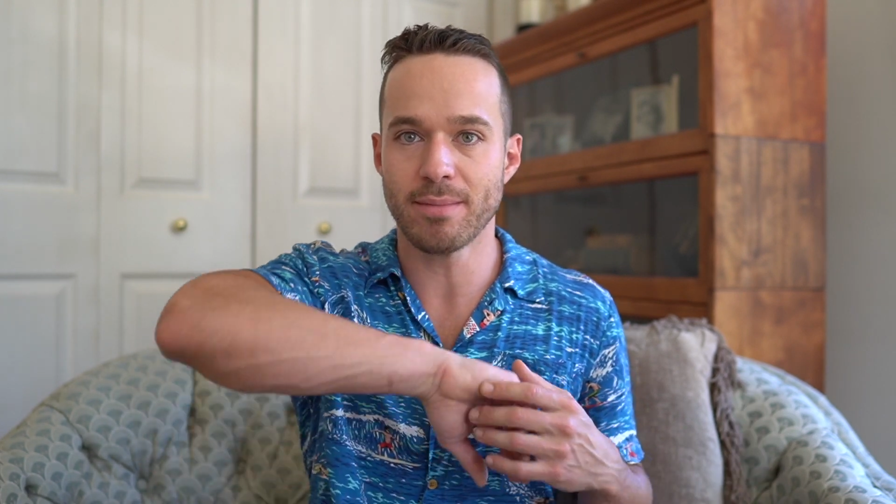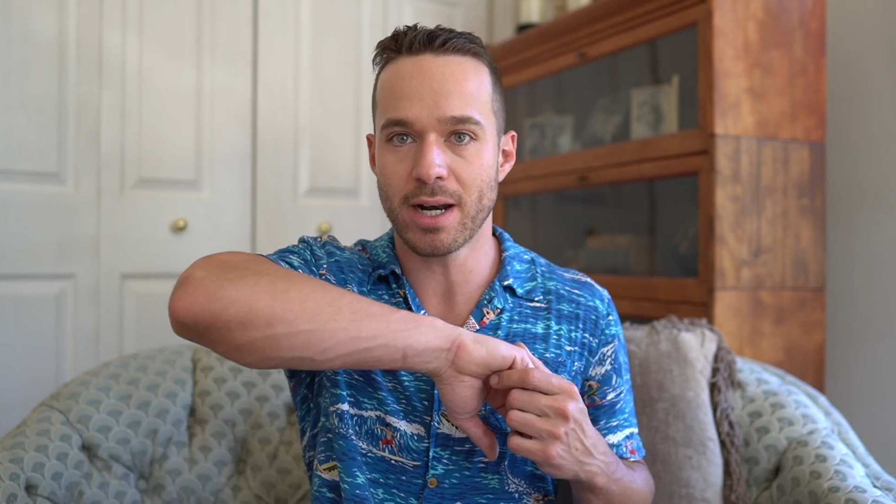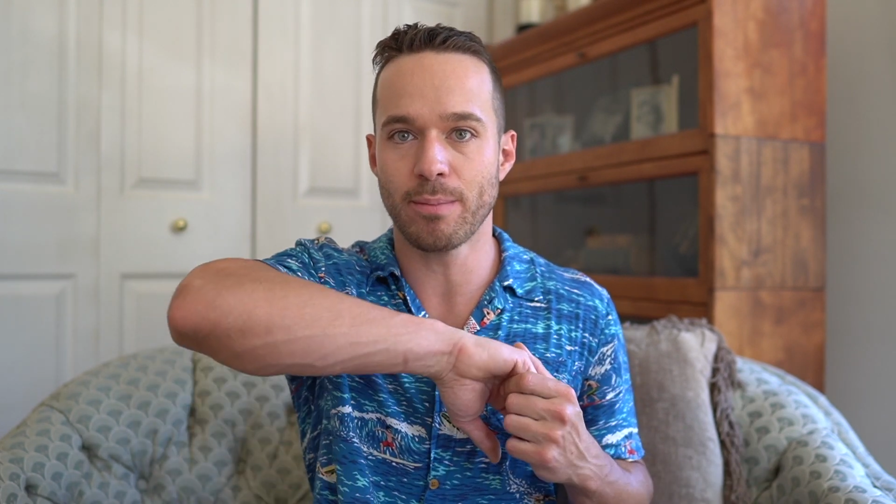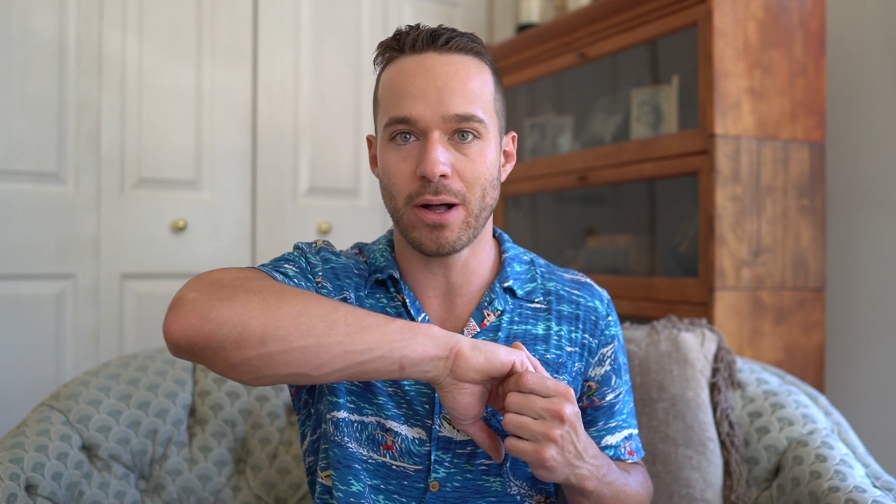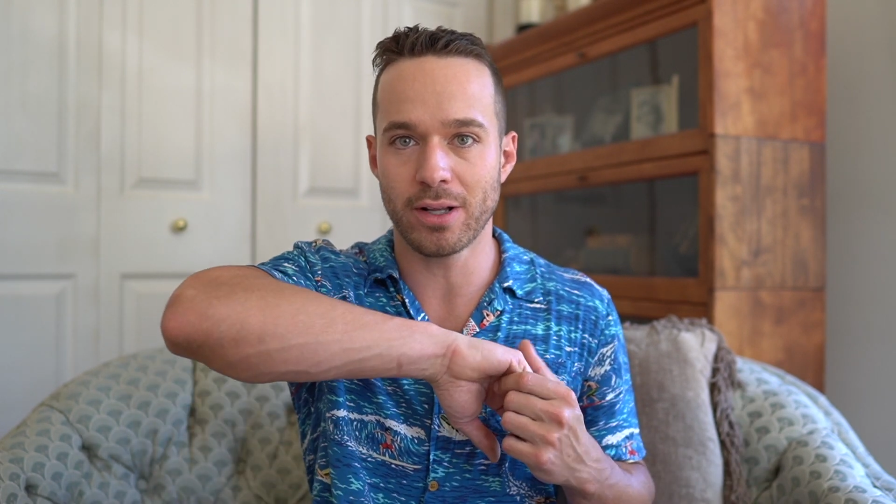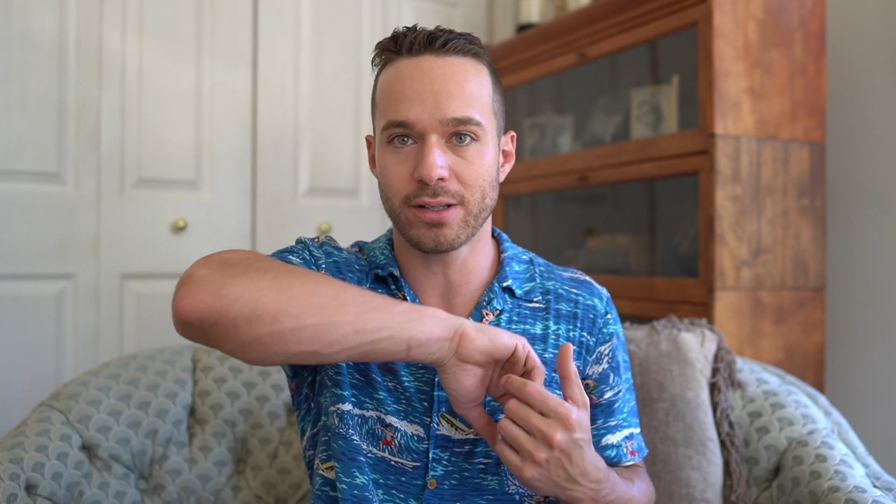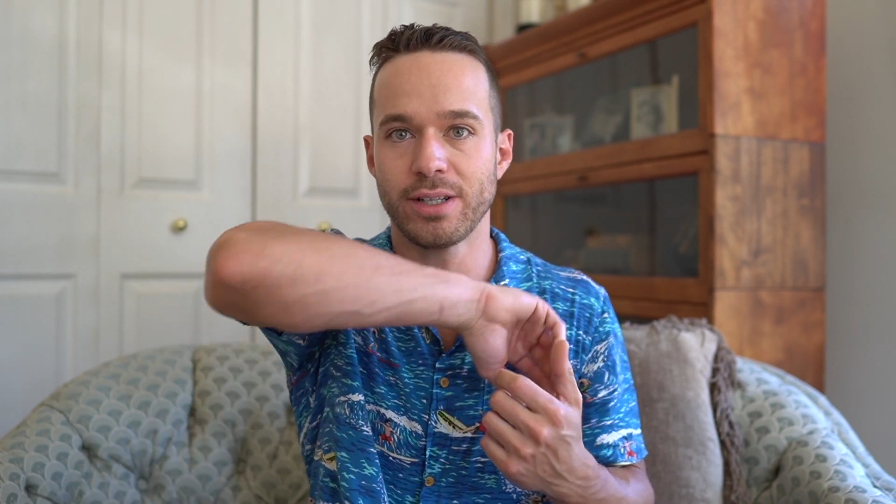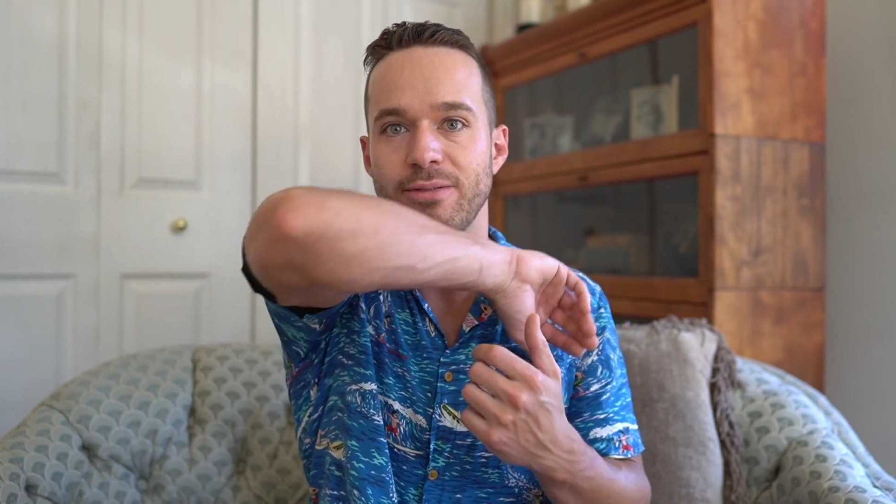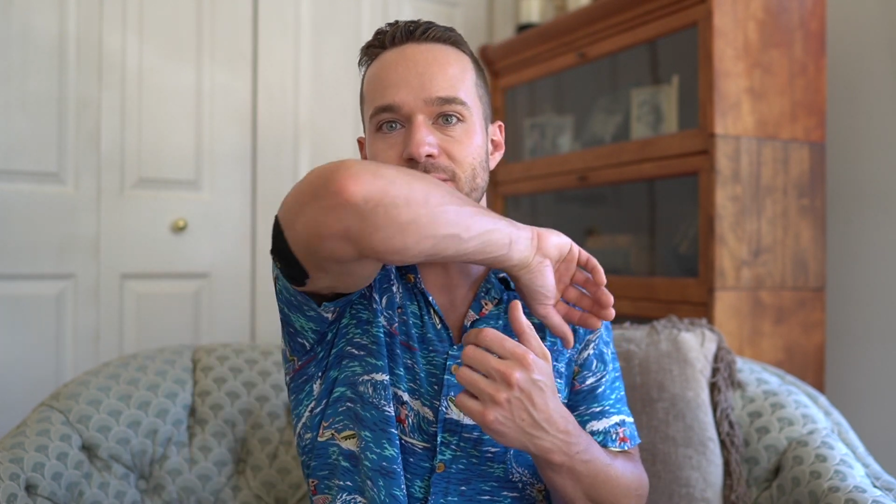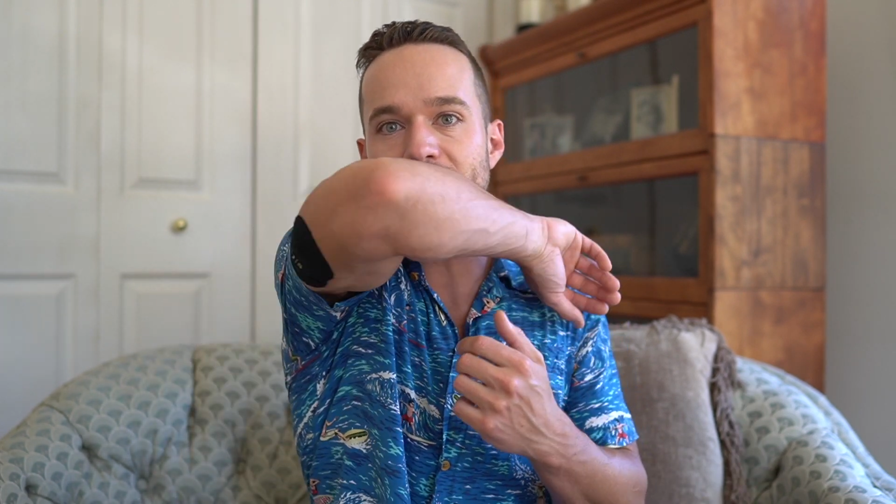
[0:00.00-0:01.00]
a
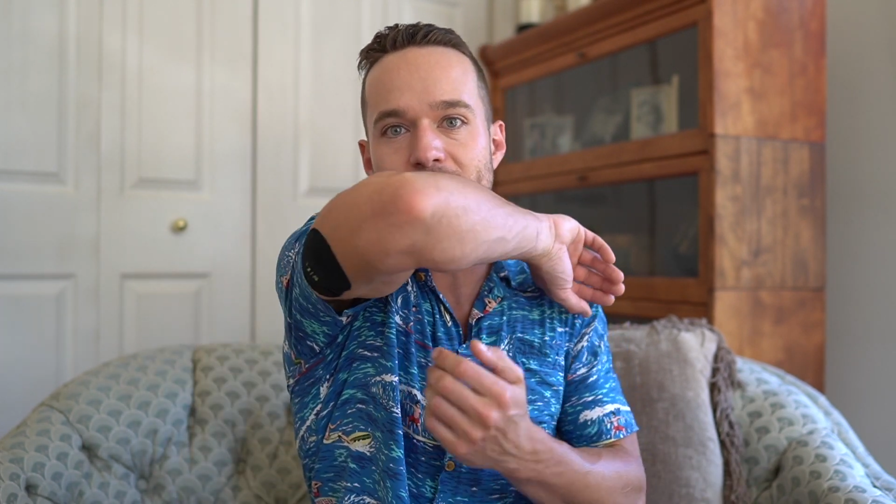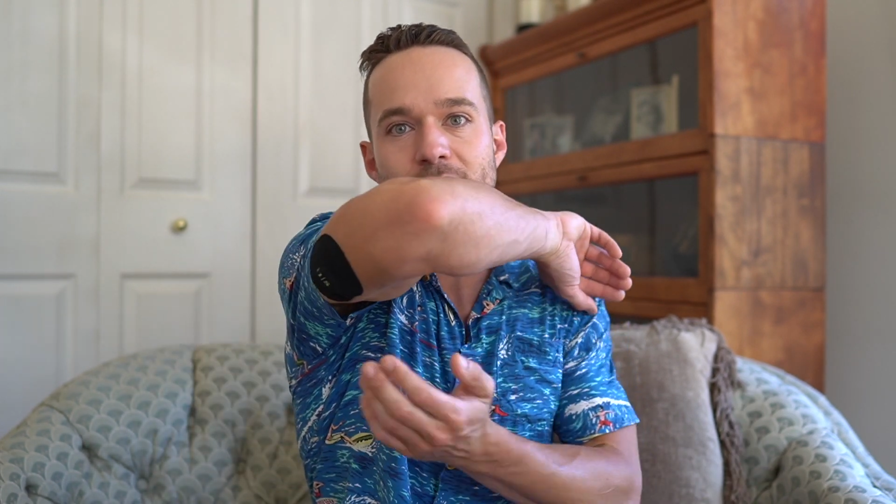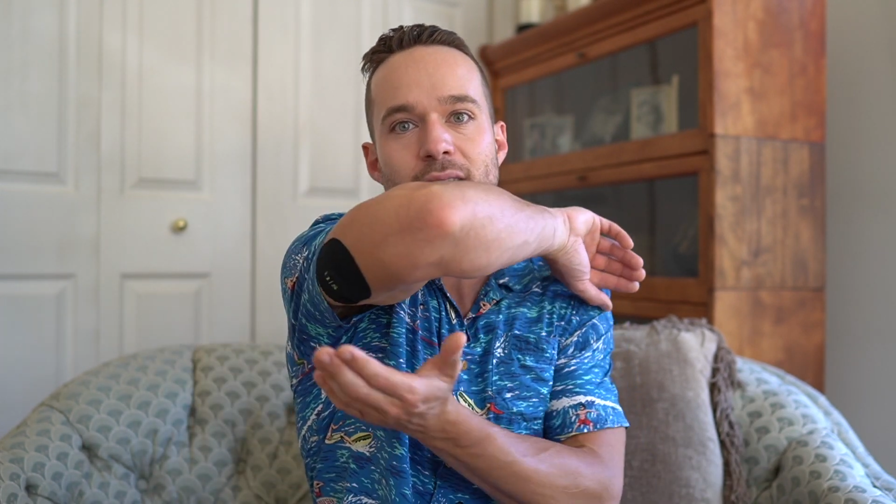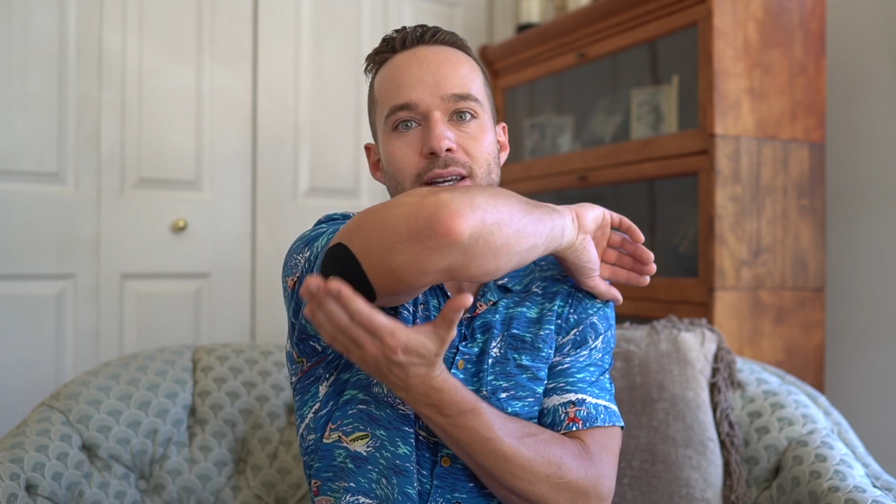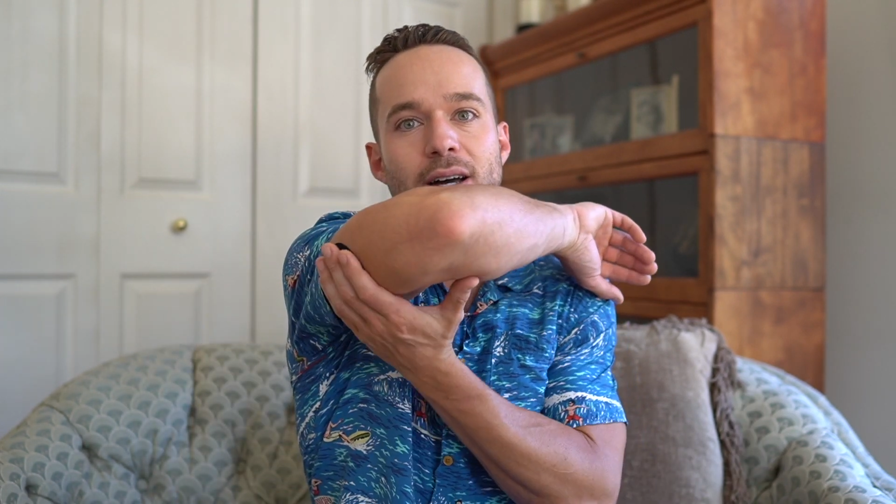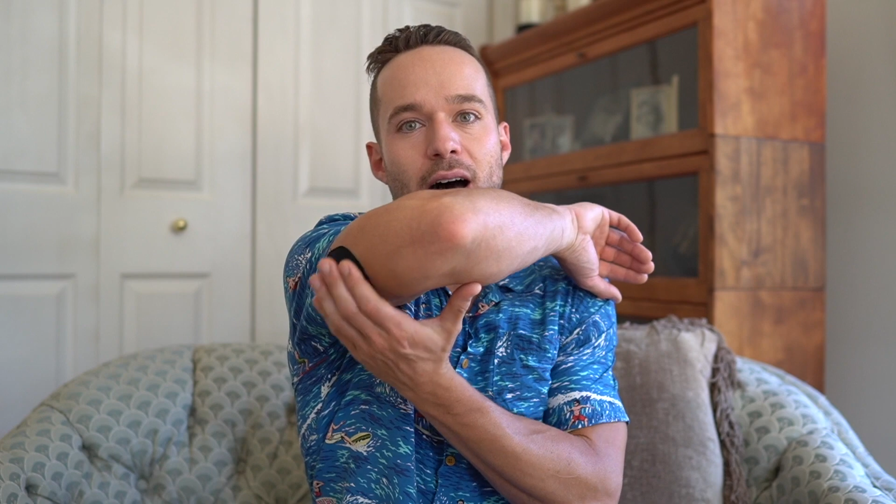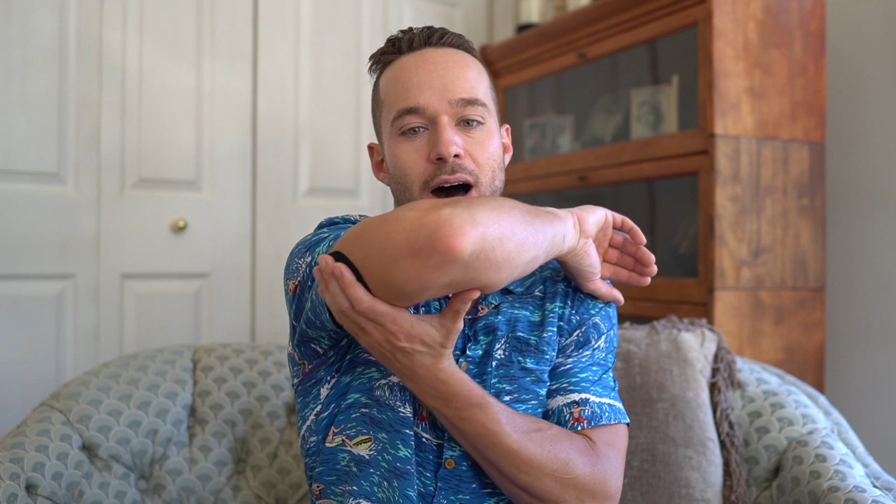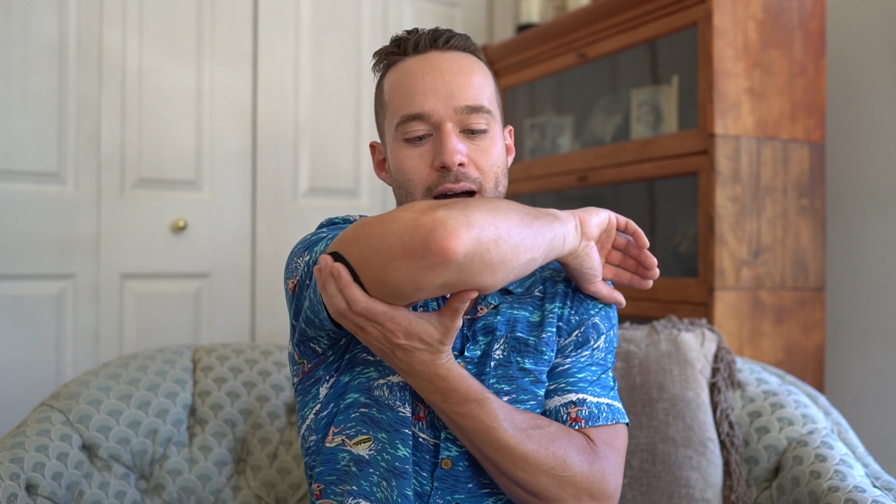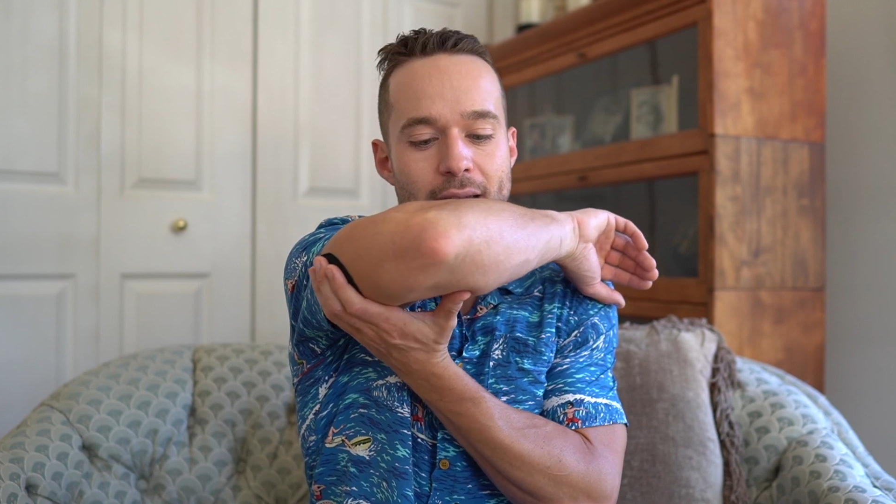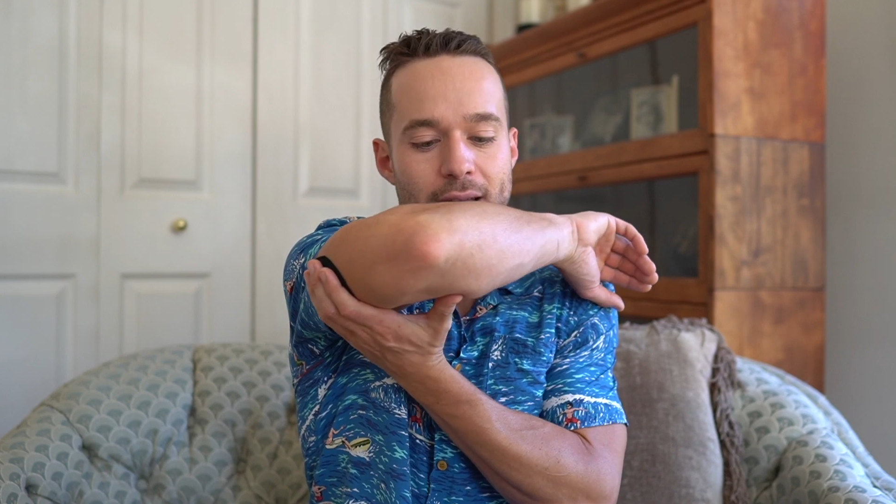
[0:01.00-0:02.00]
metabolically fit,
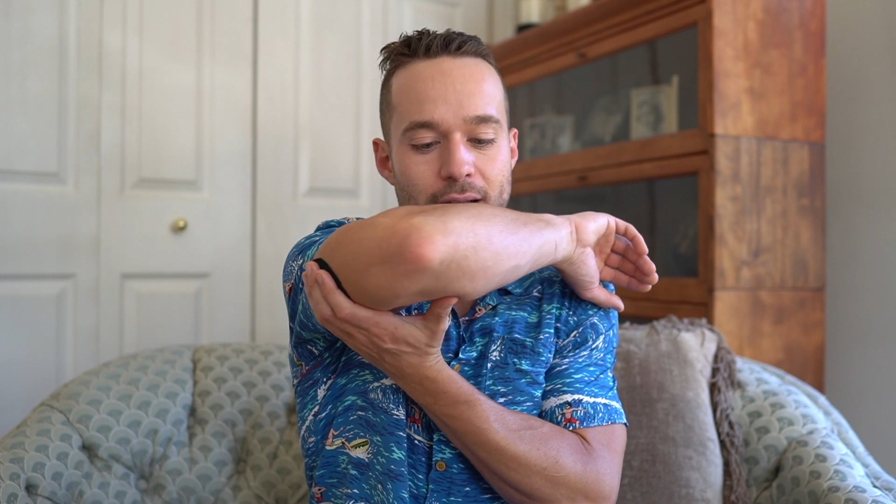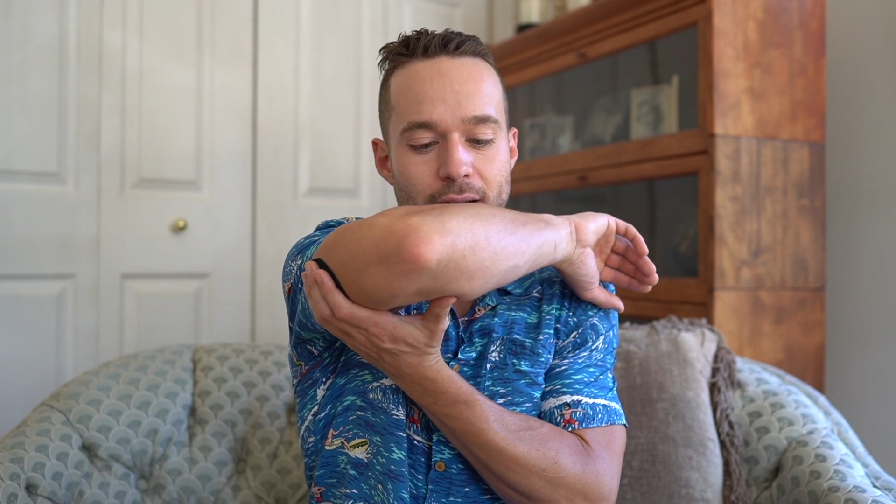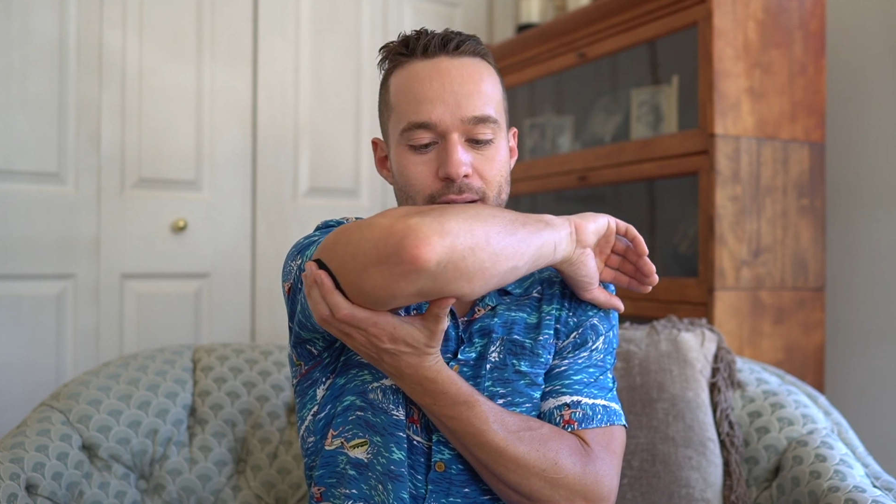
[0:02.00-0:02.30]
high,